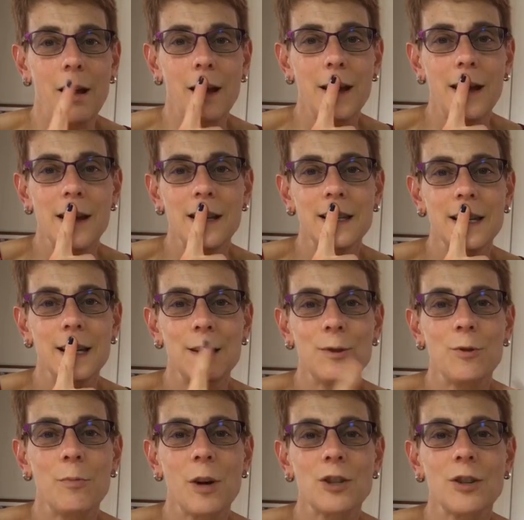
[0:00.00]
I can't say
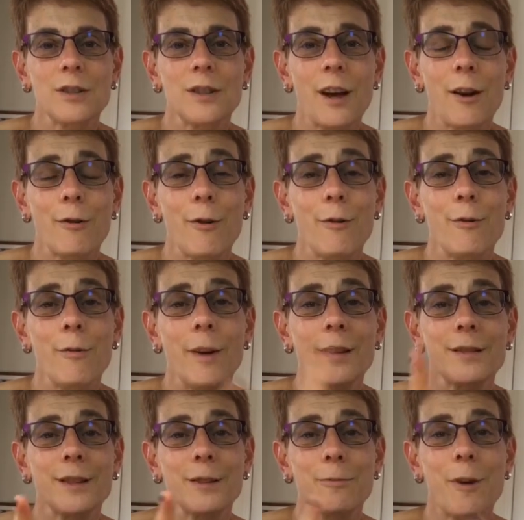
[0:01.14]
too much because I don't know who
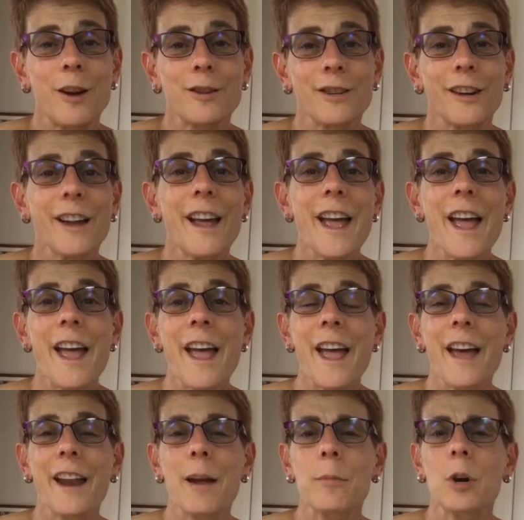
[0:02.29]
else is watching.
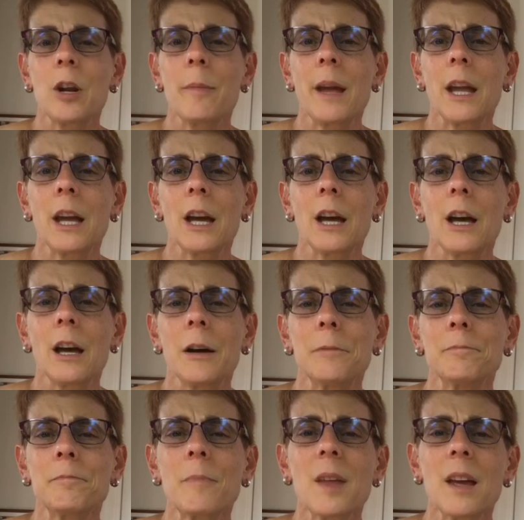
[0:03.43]
And I'm gonna make a
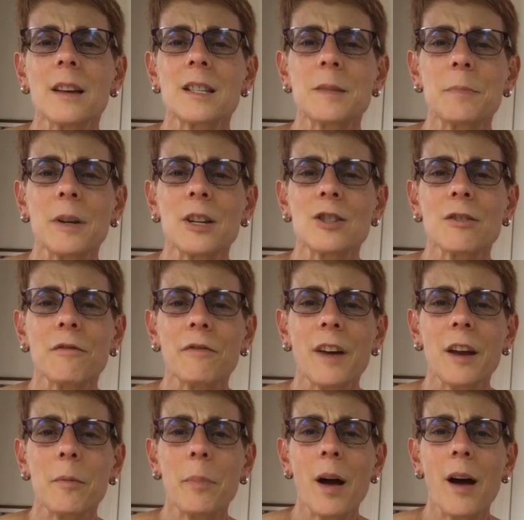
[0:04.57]
spinach and
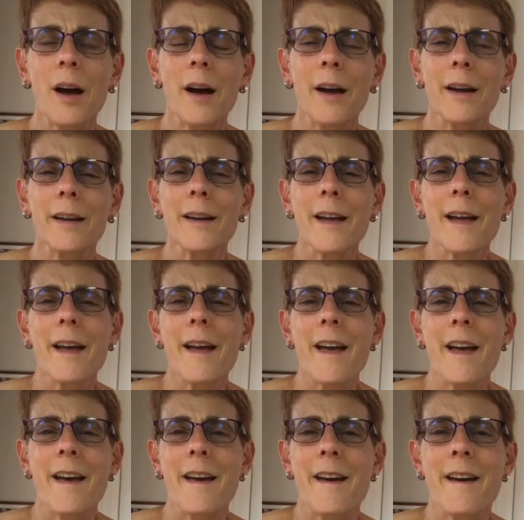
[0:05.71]
feta pie
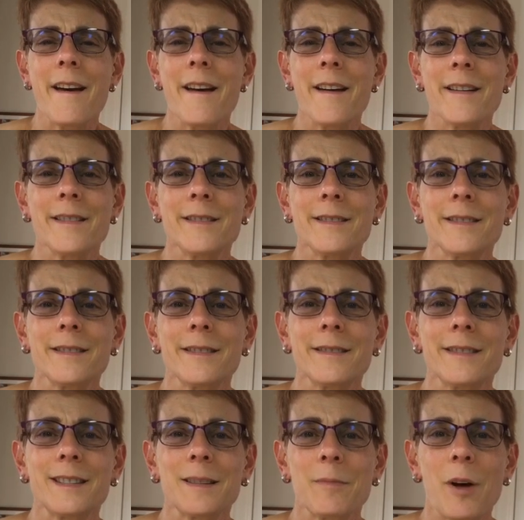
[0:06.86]

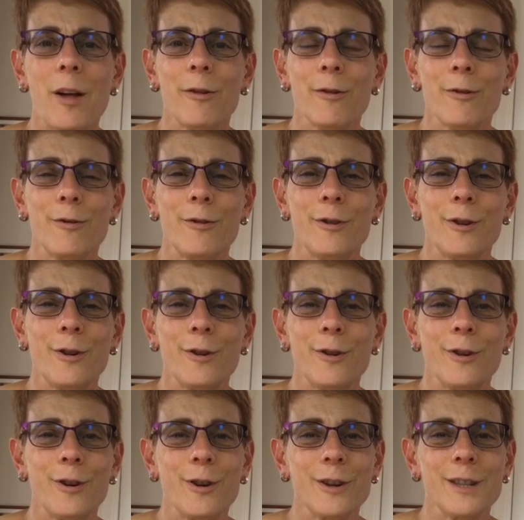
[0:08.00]
and some other
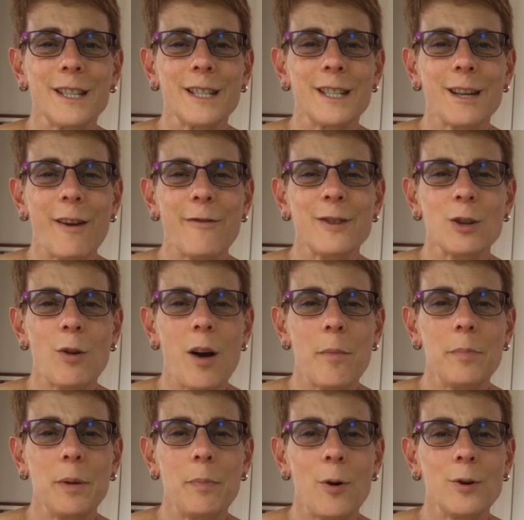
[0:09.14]
good stuff. So I'll
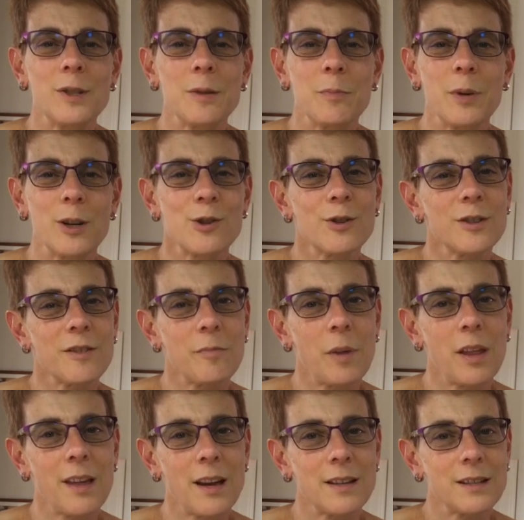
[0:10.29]
be posting pictures of
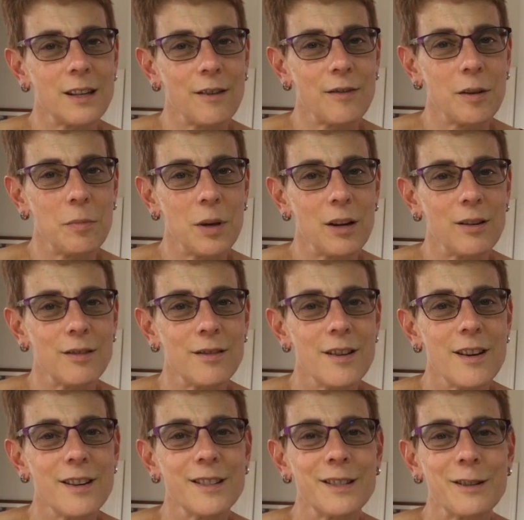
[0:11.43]
my Thanksgiving meal,
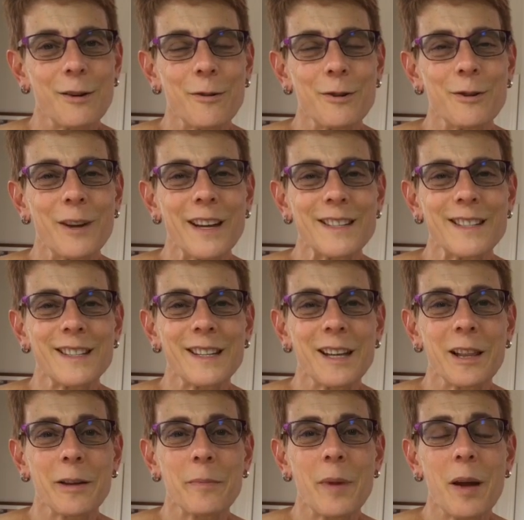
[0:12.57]
so you get to see
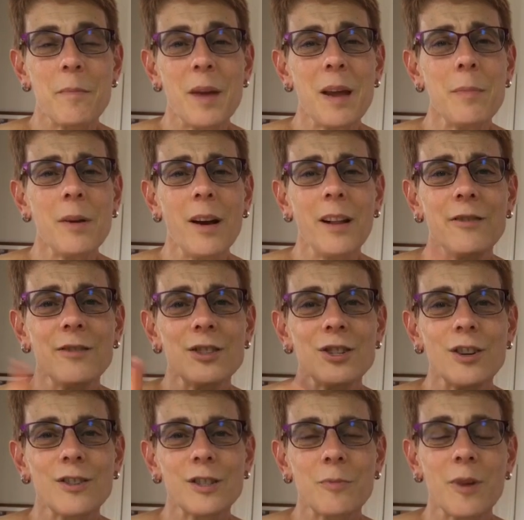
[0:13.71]
them. And maybe even
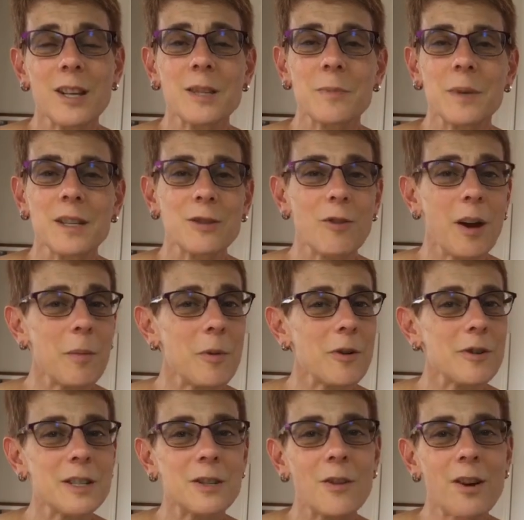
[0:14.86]
share some recipes.
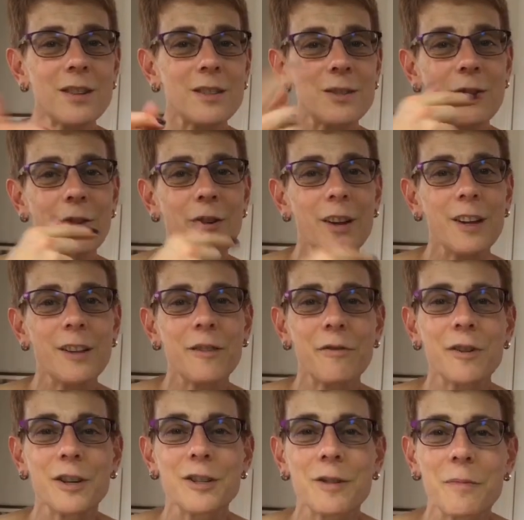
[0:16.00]
Cranberry sauce is already in the
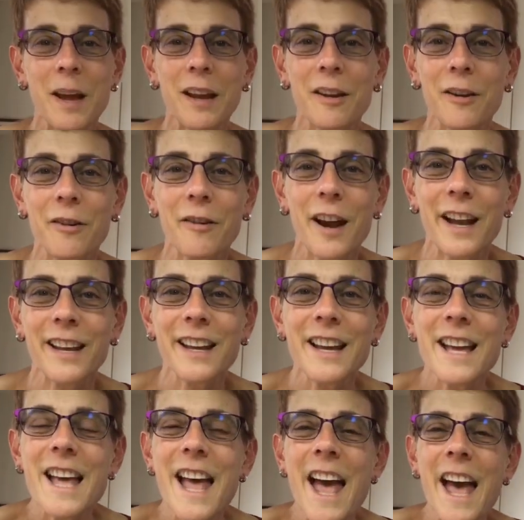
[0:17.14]
fridge. I made it already.
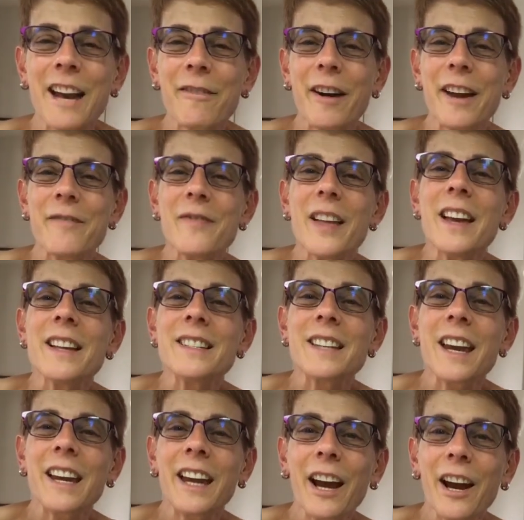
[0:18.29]
Anyway,
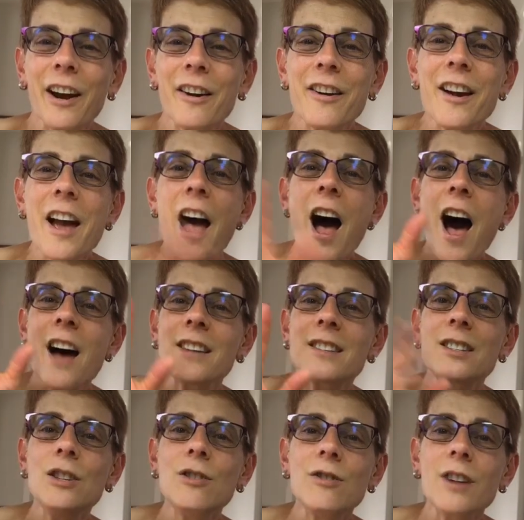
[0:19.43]
take care. I'll
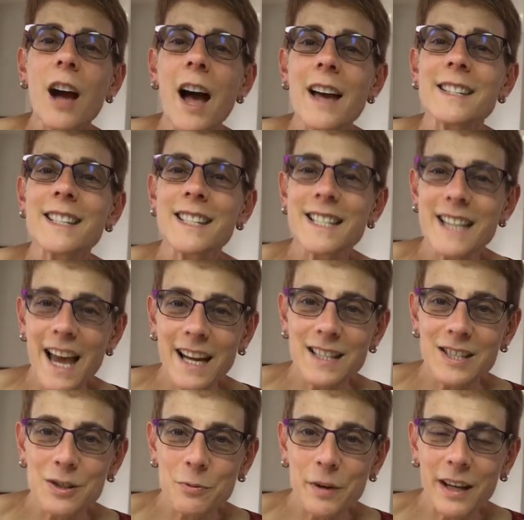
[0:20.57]
see you guys
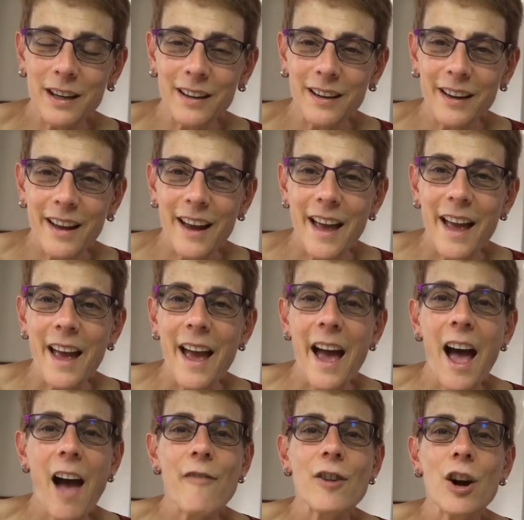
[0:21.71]
next week.
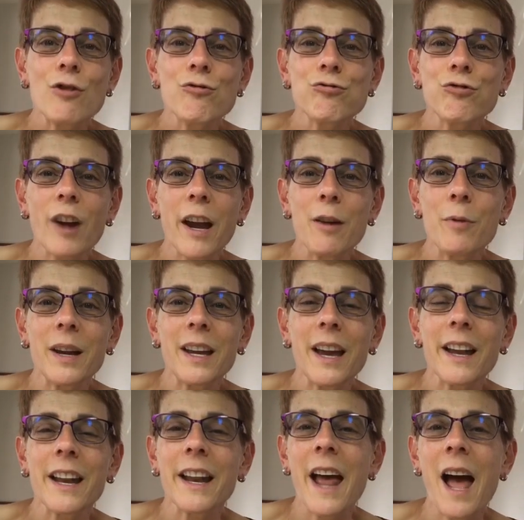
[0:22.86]
Have a great
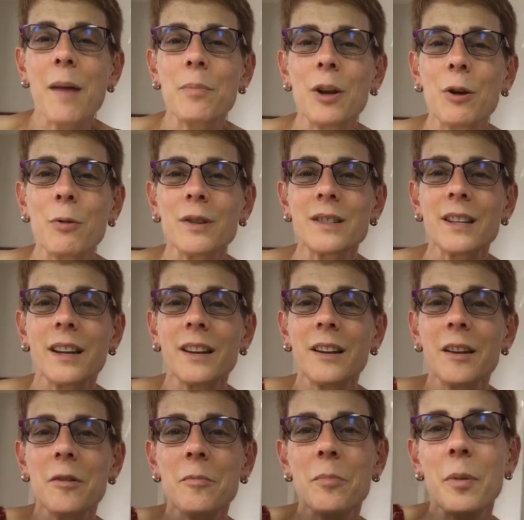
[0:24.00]
weekend and happy quilting.
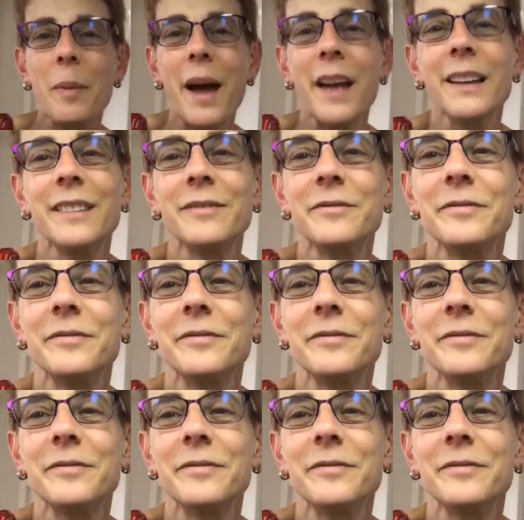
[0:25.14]
Bye-bye.